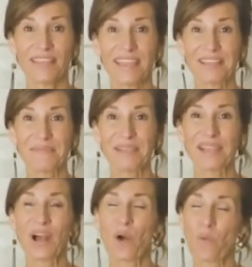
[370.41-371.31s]
They can
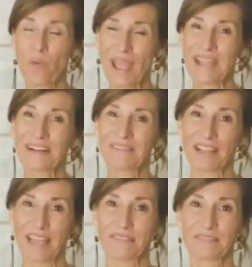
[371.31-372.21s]
be a way of
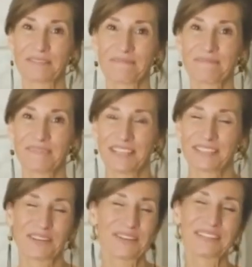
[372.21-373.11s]
life. They
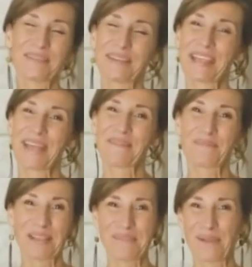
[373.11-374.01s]
certainly became a
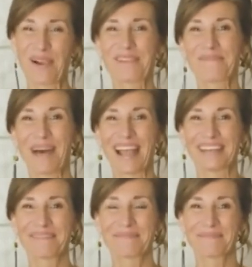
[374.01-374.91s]
big part of
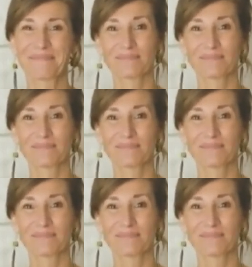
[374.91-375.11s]
mine.